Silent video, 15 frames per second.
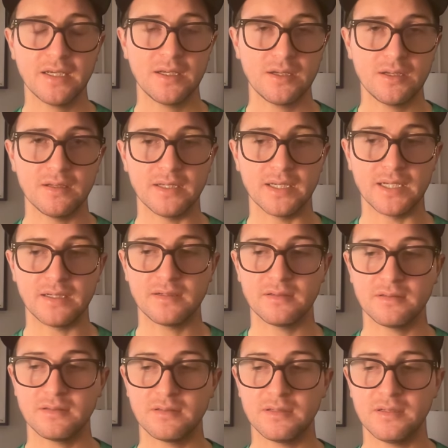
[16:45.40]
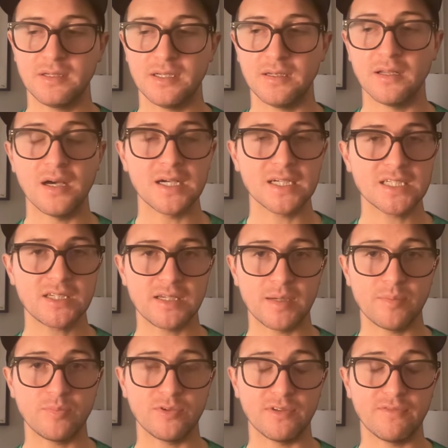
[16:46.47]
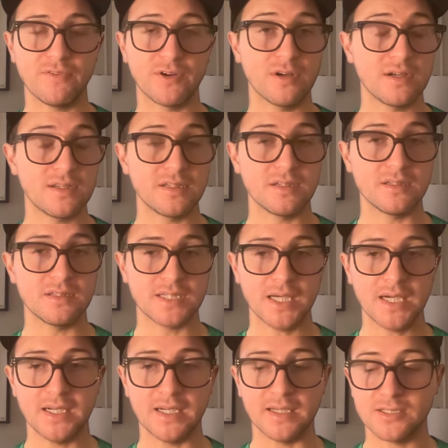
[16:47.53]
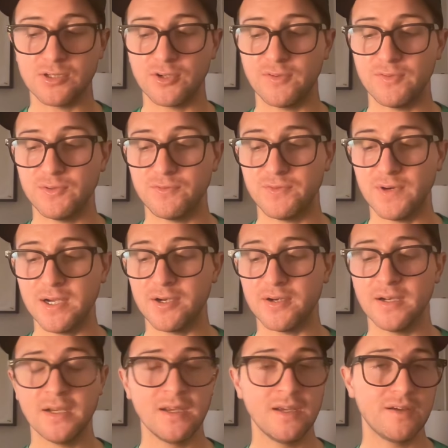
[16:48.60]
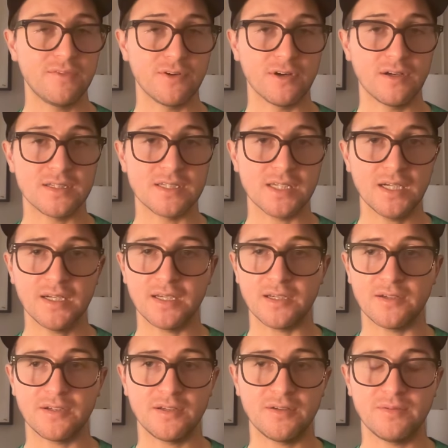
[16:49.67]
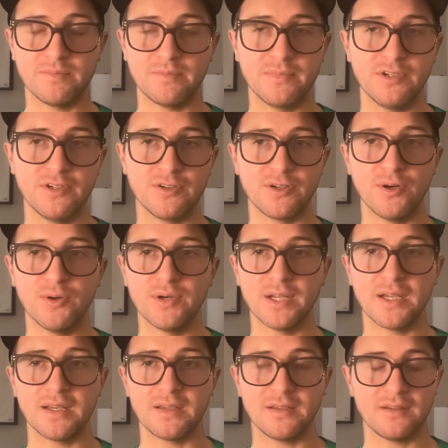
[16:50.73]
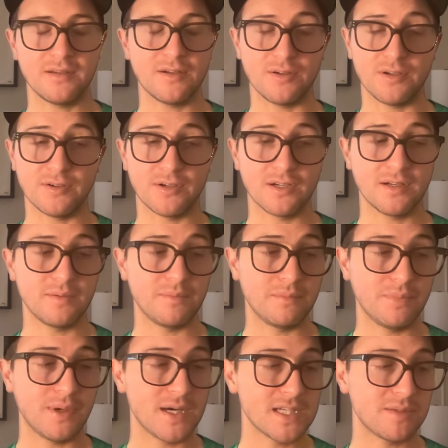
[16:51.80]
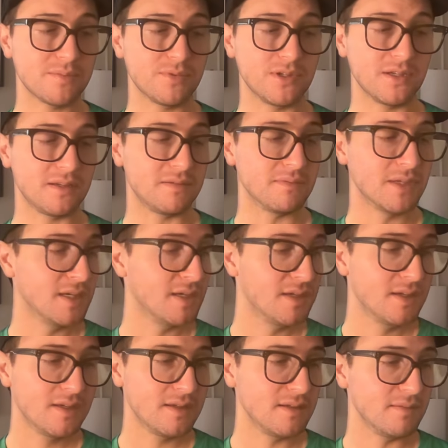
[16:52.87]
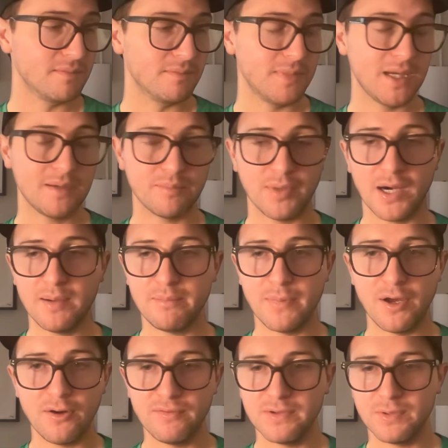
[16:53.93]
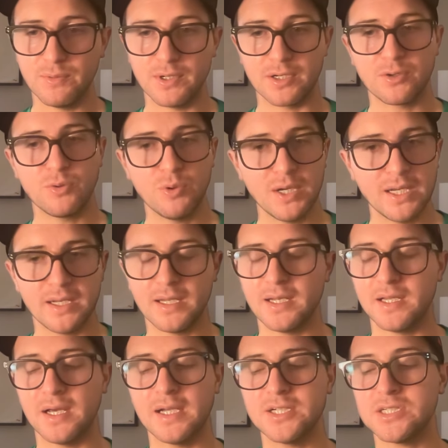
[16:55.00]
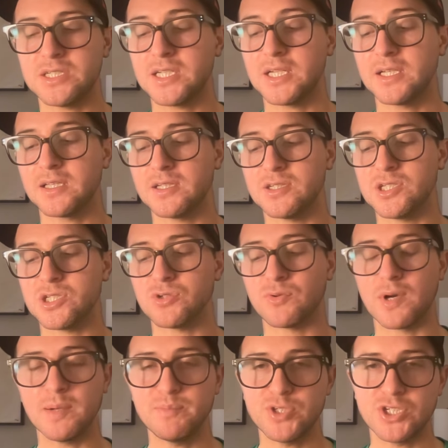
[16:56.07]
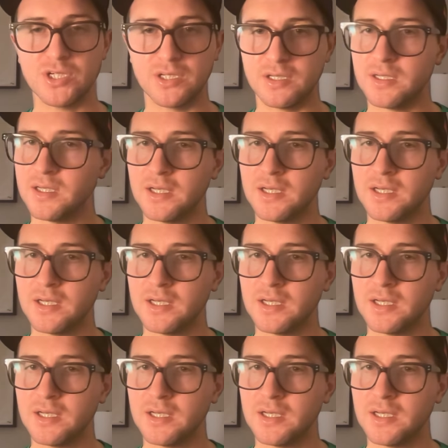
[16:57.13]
like, in lockstep with Farhan Zaidi. And so if you fire Farhan Zaidi, you're going to possibly make Bob Melvin want to quit. And I just think the disruption,